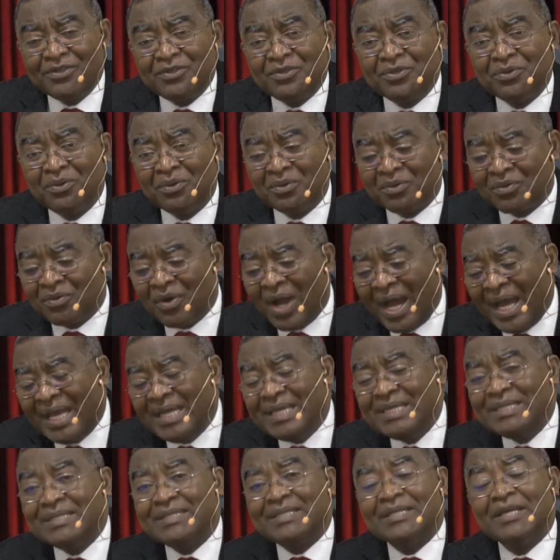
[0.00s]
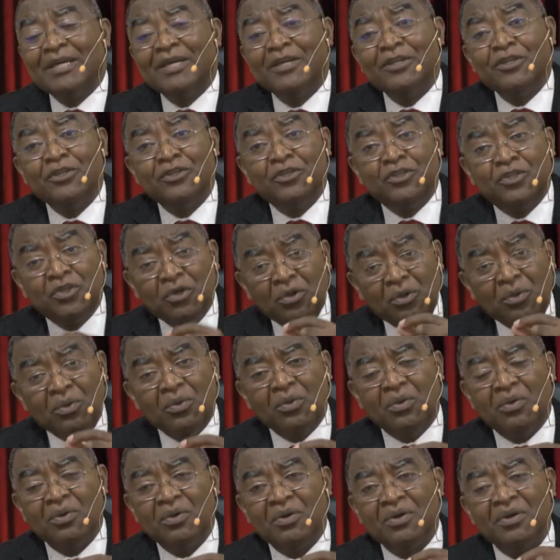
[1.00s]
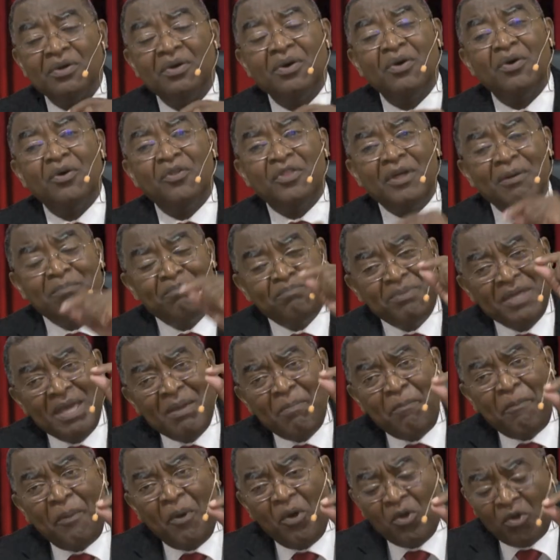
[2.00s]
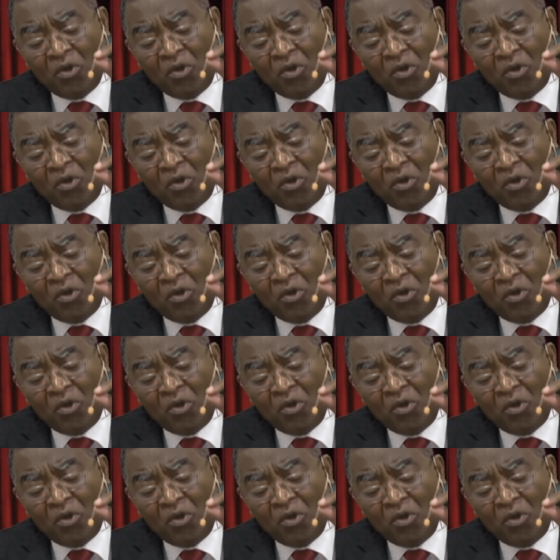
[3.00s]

to write to the people